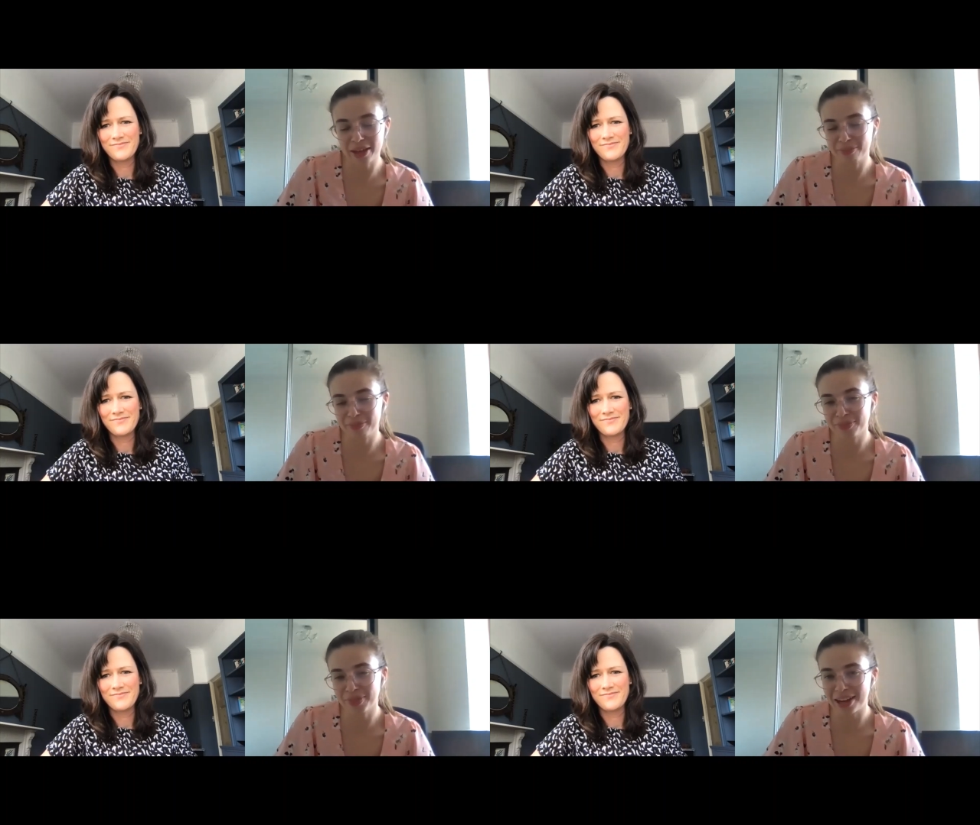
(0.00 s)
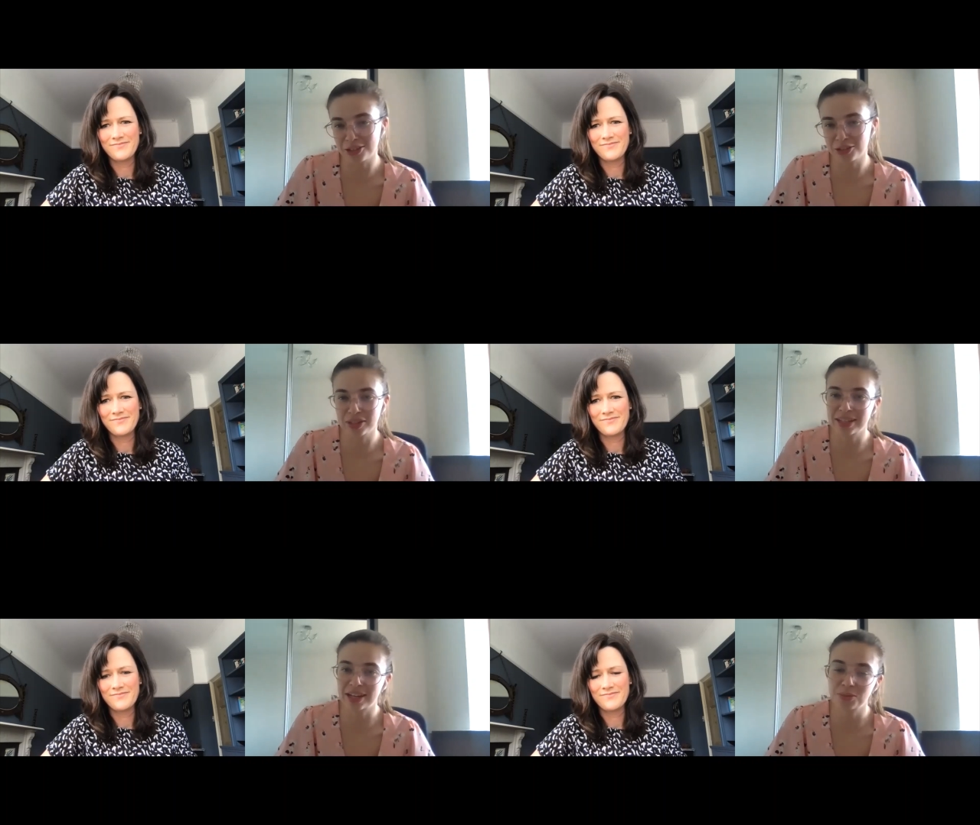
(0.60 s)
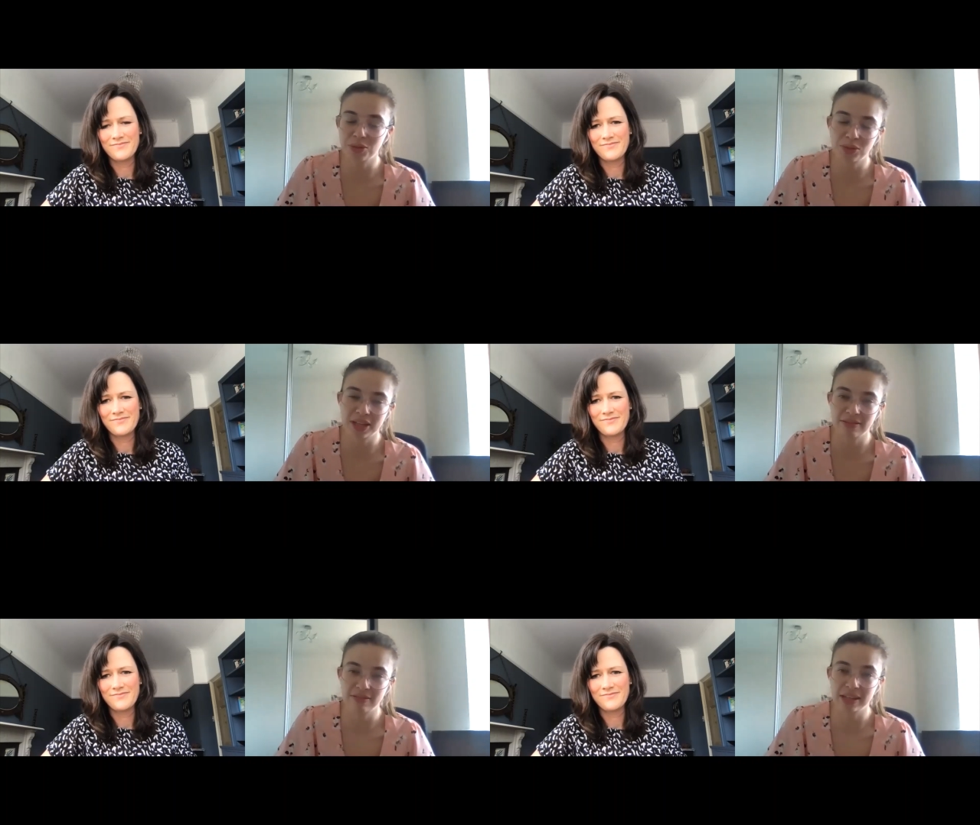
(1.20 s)
Speaker 1: um, Helen's research, we will
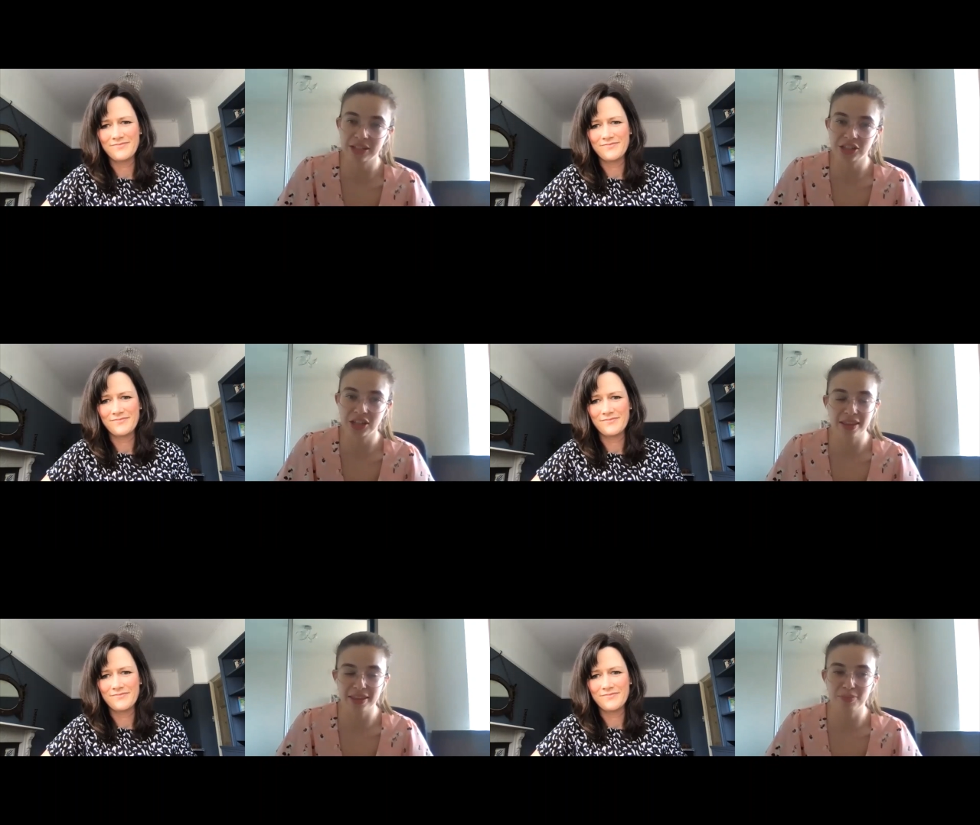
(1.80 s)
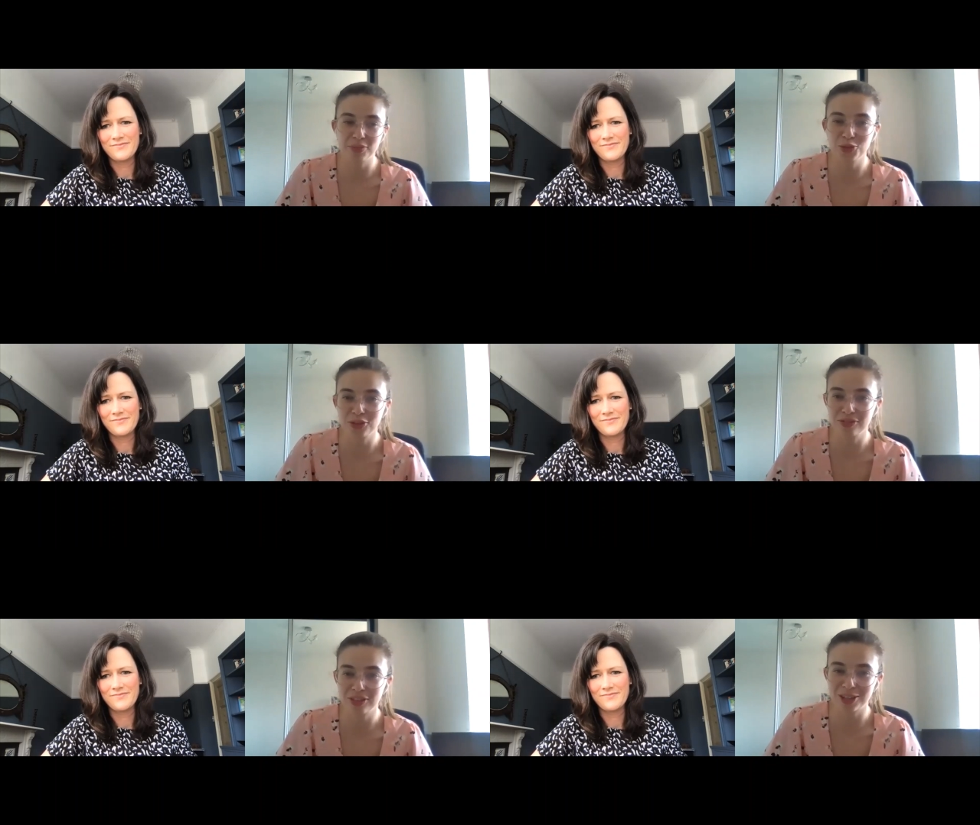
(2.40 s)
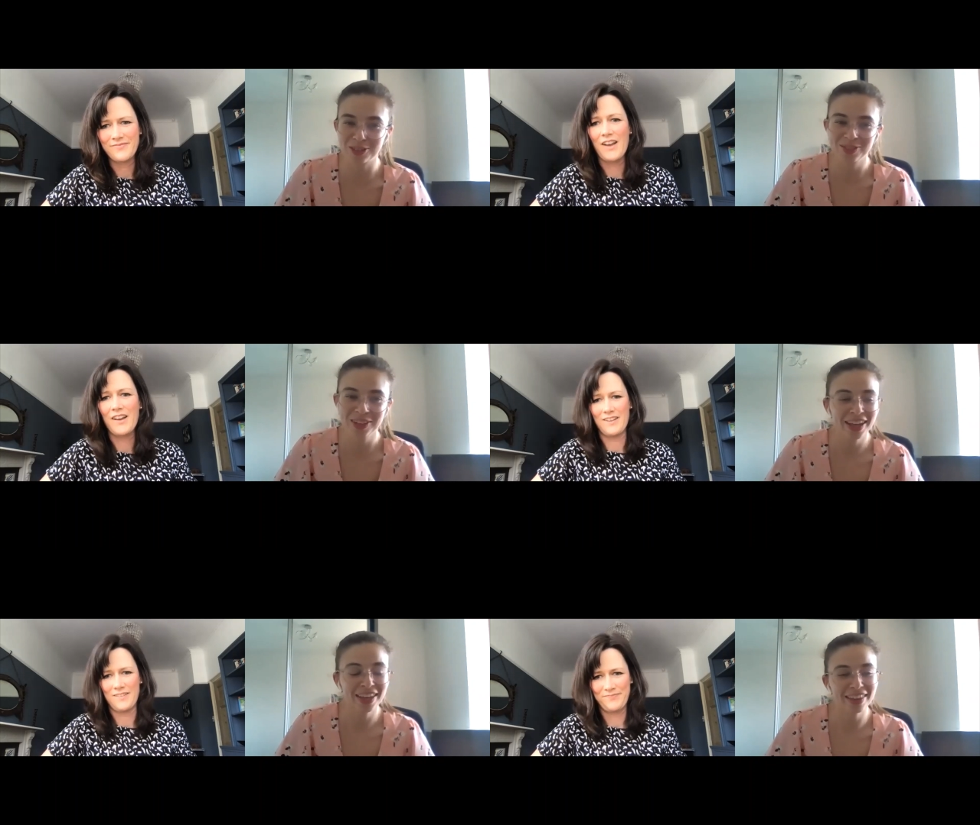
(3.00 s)
definitely share them with all of you.
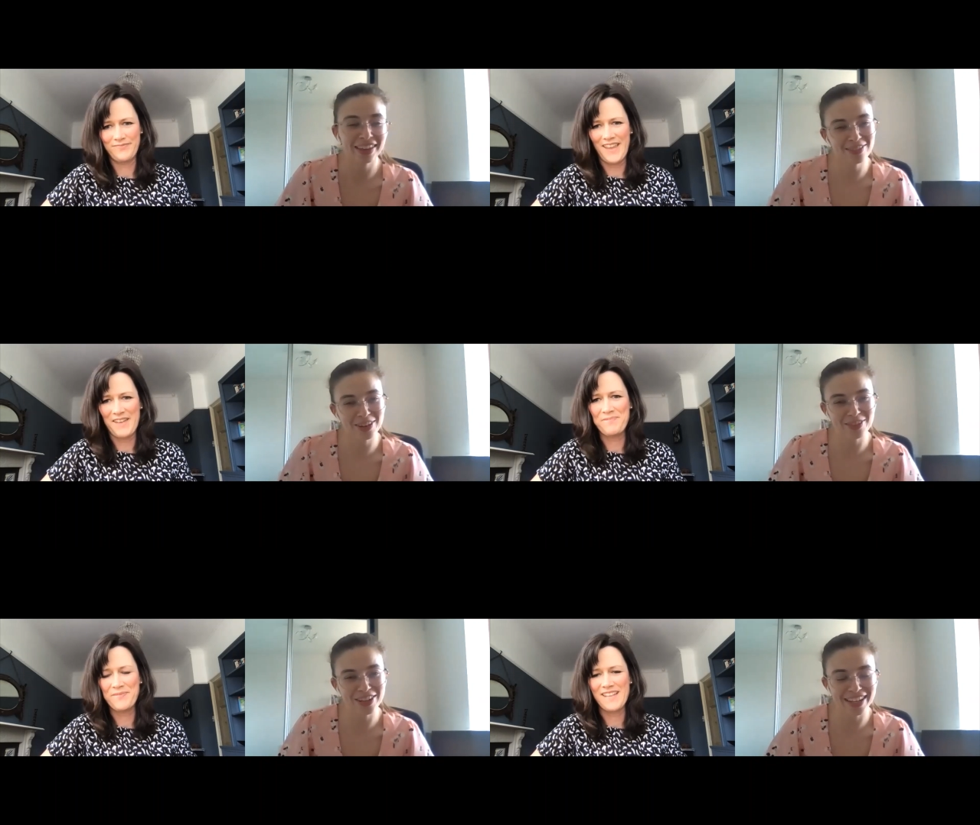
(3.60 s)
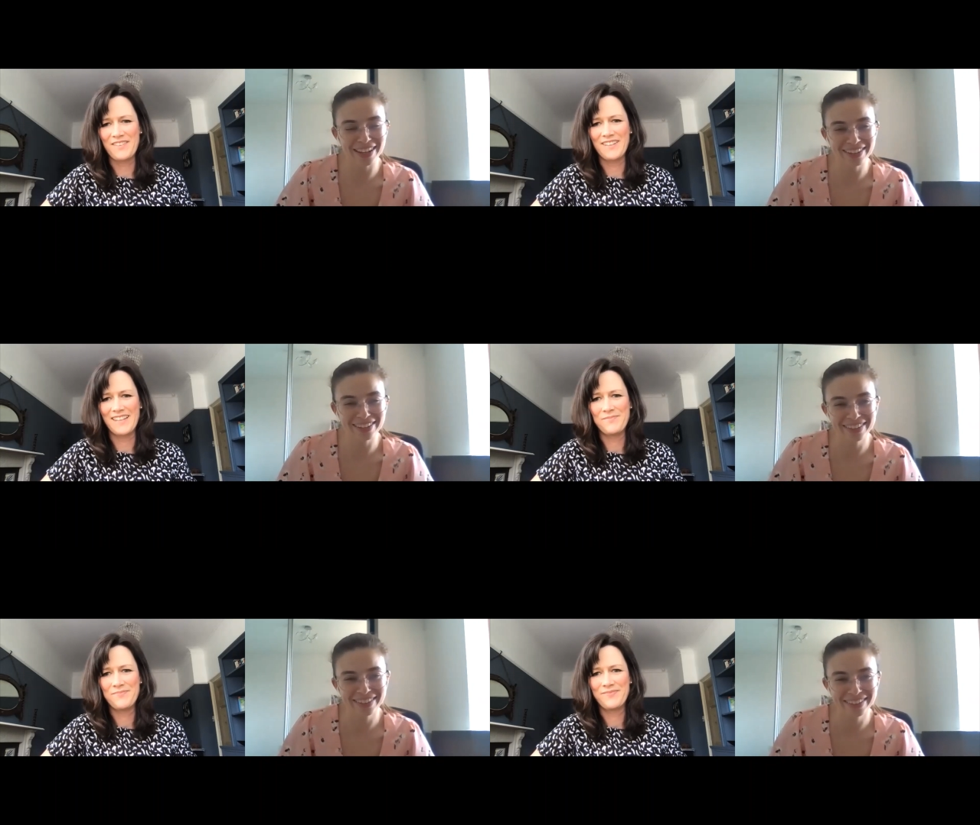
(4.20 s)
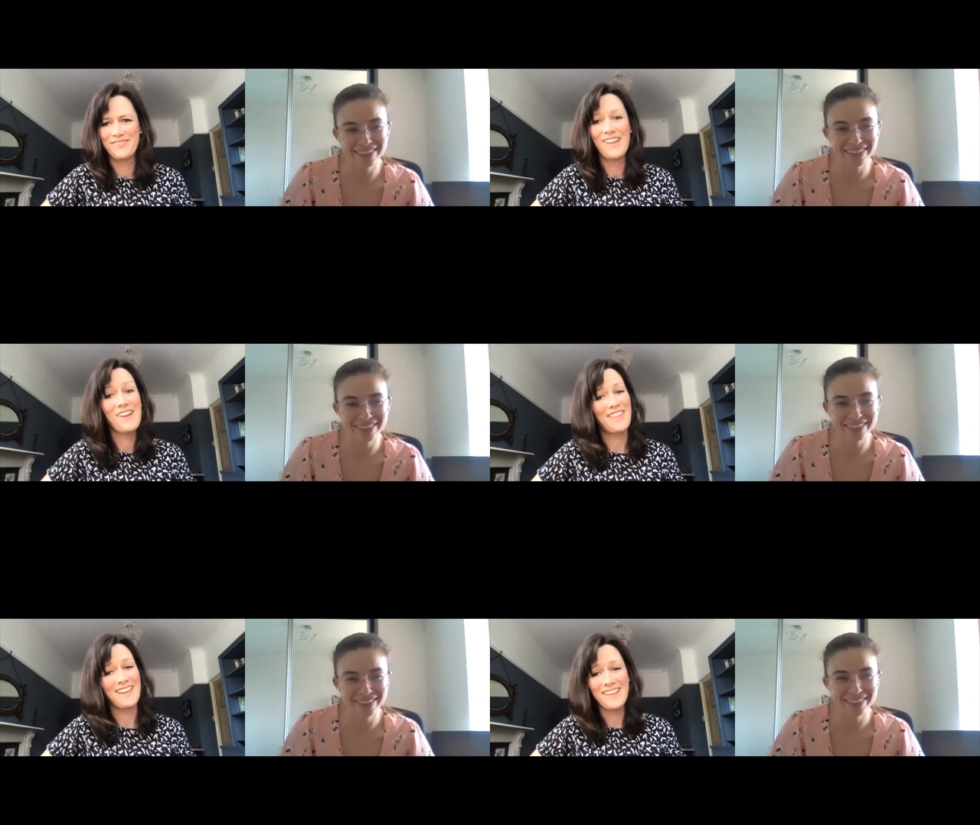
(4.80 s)
Speaker 2: Thank you very much, Helen. Oh,
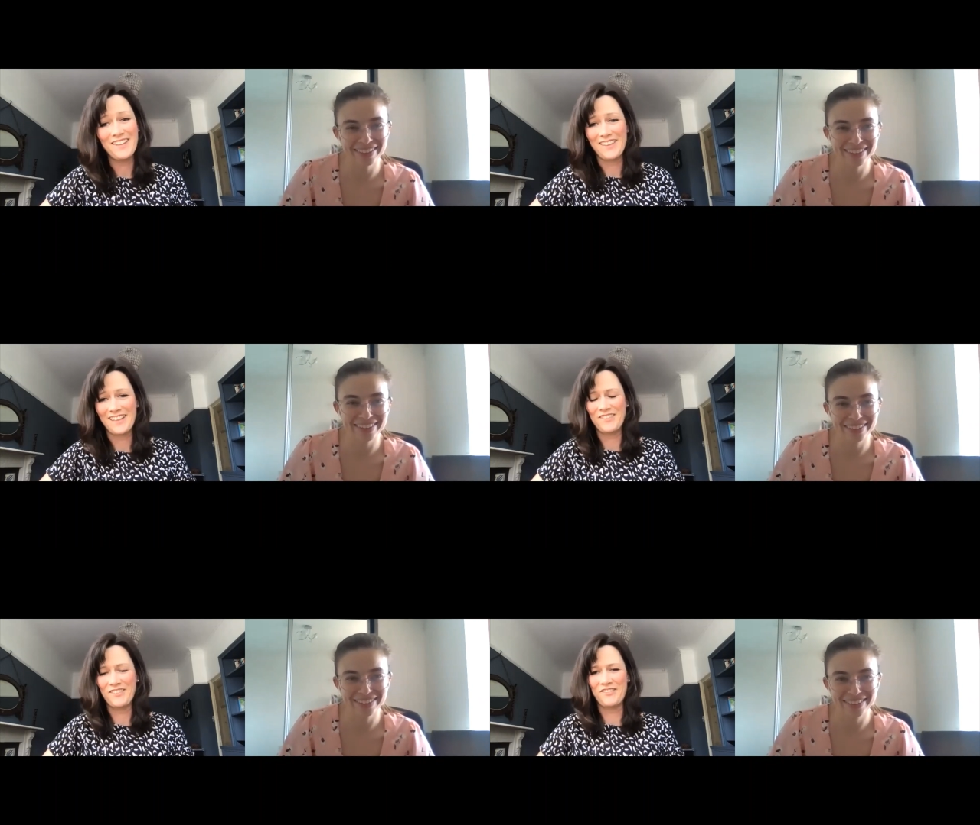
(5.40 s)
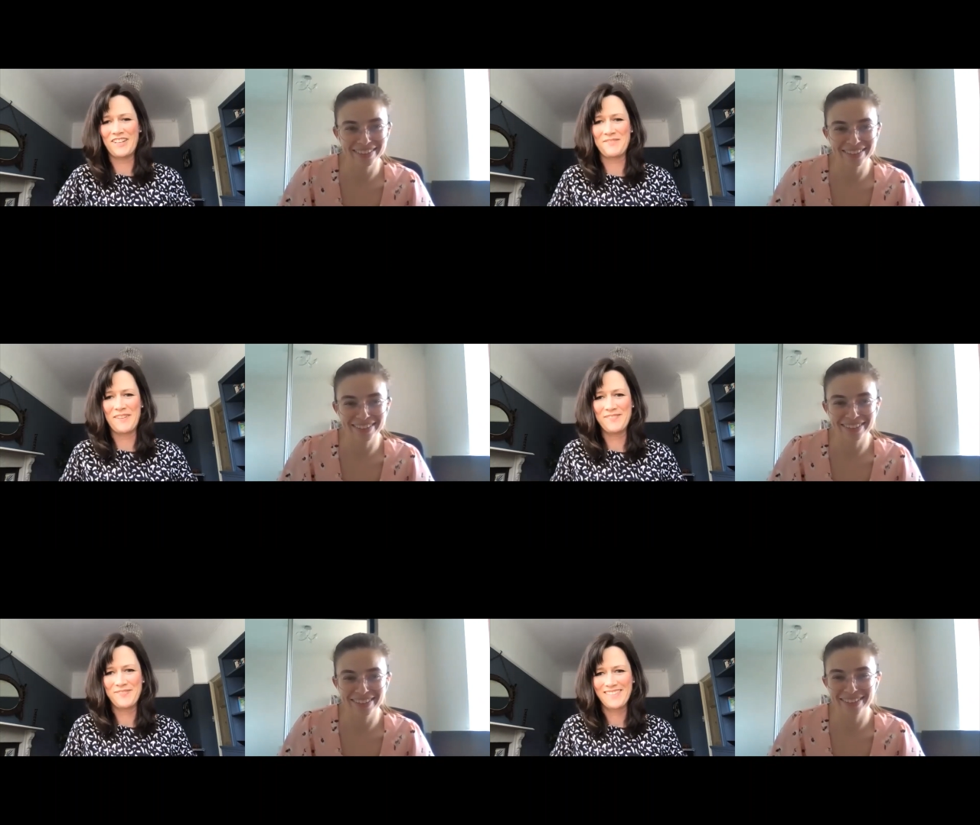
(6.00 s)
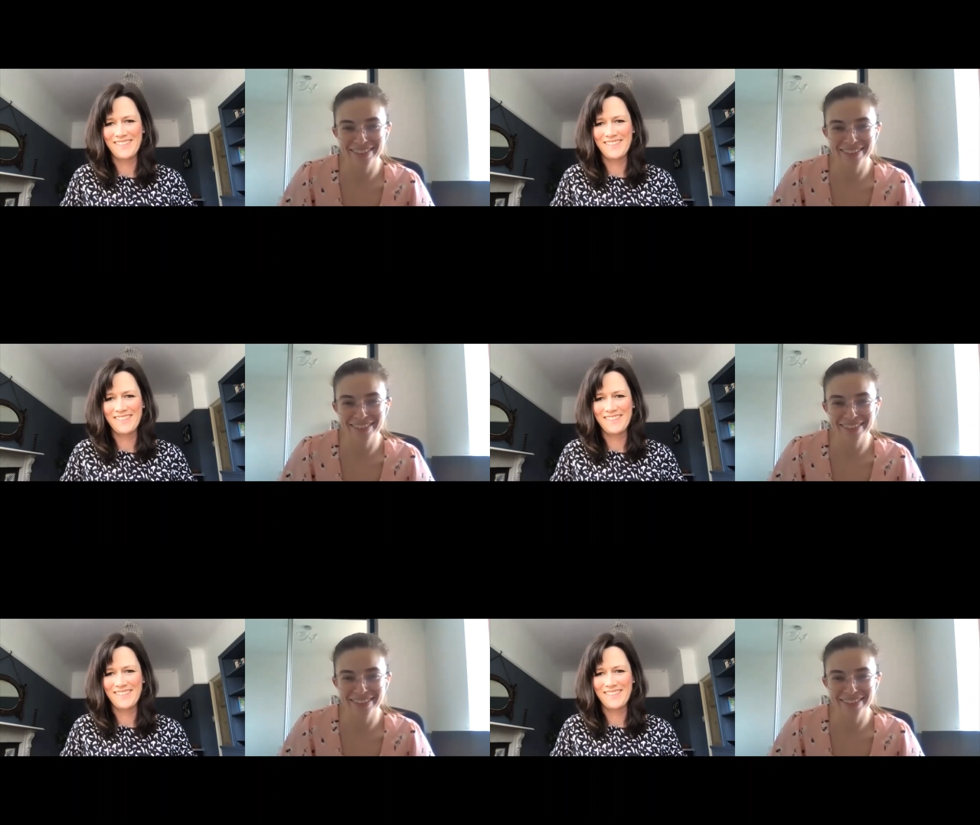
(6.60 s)
thank you. Thank you for inviting me.